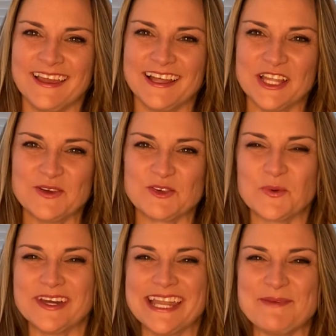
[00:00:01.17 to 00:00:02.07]
Hello
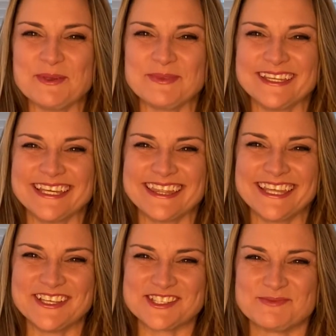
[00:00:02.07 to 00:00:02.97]
everyone, happy Monday.
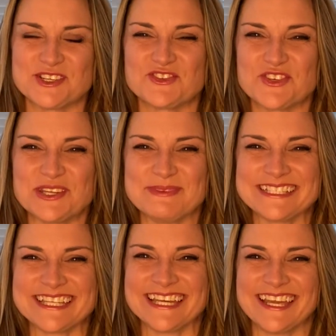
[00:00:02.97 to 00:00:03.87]
Thank you so much for joining me
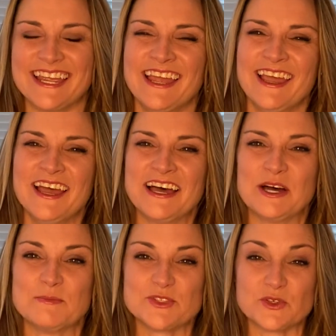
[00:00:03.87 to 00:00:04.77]
today.
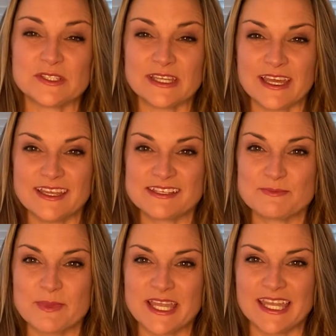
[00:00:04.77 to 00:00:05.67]
So today is
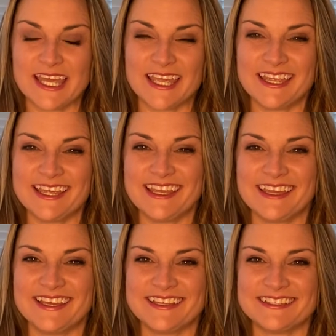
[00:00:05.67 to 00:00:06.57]
Monday
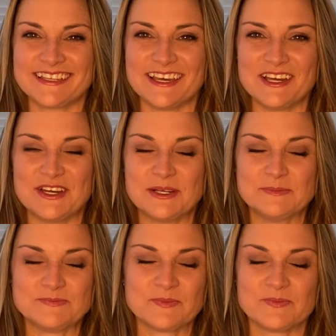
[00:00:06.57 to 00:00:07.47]
and
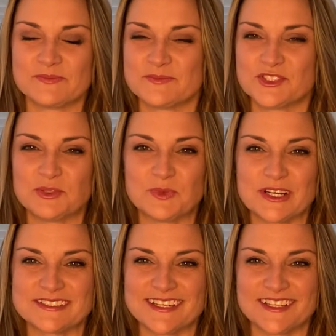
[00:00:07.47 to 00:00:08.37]
super
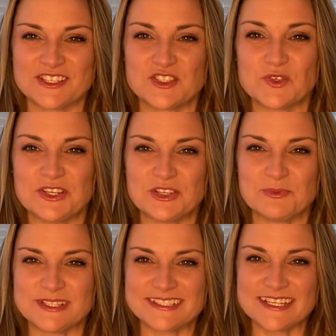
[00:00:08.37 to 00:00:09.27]
excited to join you,
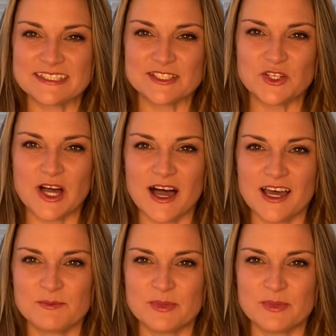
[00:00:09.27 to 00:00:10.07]
but today's a little odd